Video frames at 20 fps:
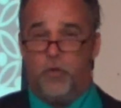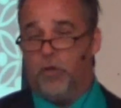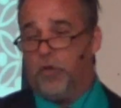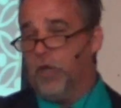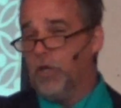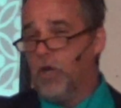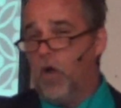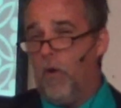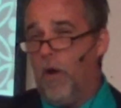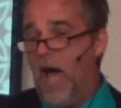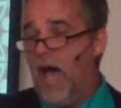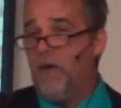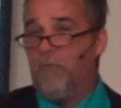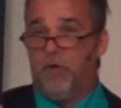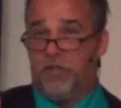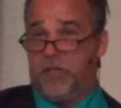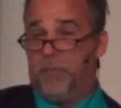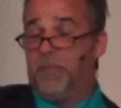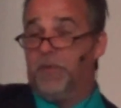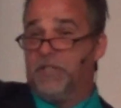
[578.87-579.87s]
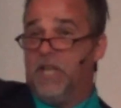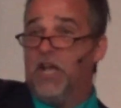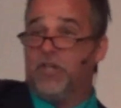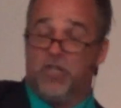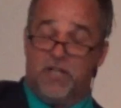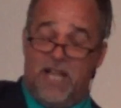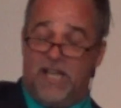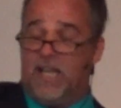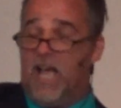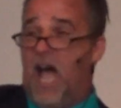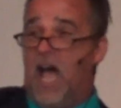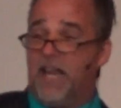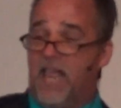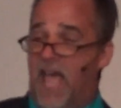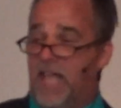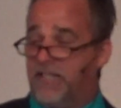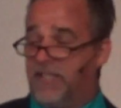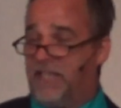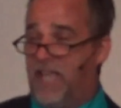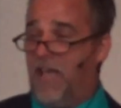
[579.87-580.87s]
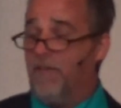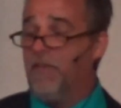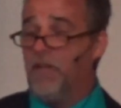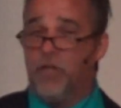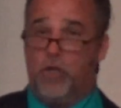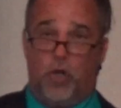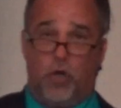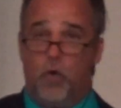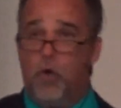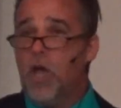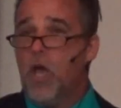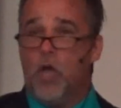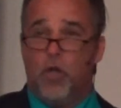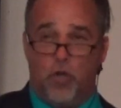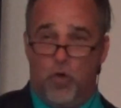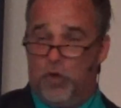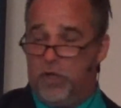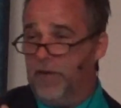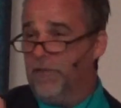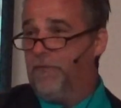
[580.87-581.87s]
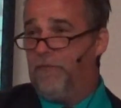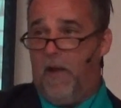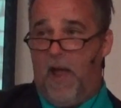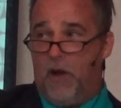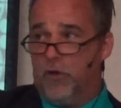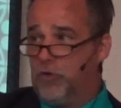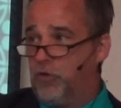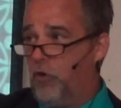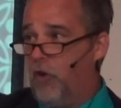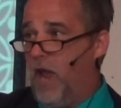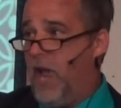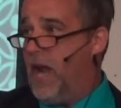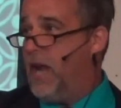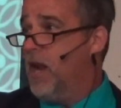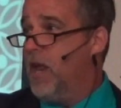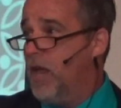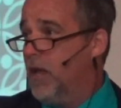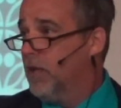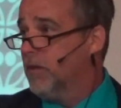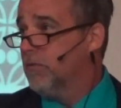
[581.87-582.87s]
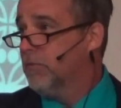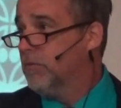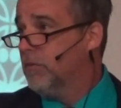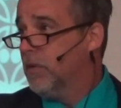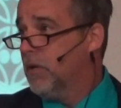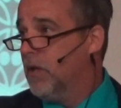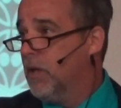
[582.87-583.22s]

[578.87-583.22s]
You can go out and with the possession that God has given you, you can fair trade.